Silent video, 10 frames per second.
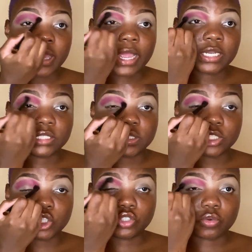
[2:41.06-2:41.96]
I just
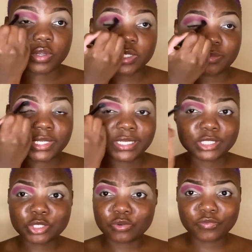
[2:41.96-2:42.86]
enjoyed being in
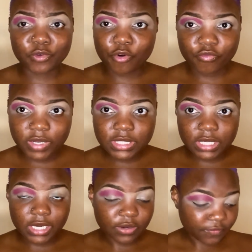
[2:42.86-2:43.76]
school for no
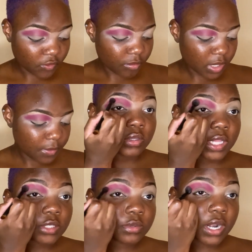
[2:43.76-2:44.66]
reason, you feel me? But
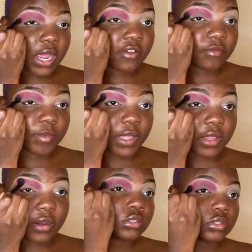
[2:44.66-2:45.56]
that's where I've
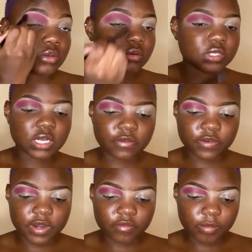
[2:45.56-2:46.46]
been. School is not for
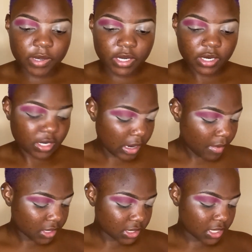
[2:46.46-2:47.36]
everybody, and I'm
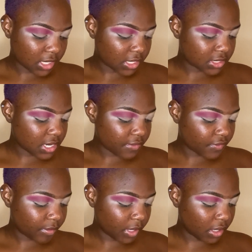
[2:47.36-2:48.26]
not saying that it's not for
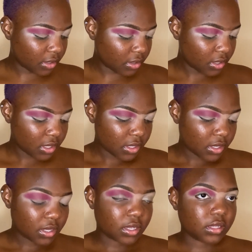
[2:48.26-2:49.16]
me.
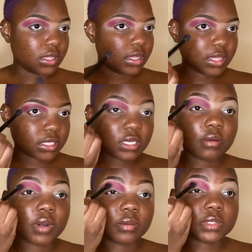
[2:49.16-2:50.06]
That's not
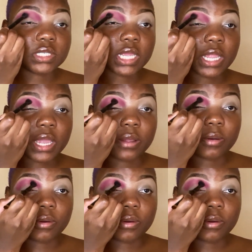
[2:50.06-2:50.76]
what I'm saying at all.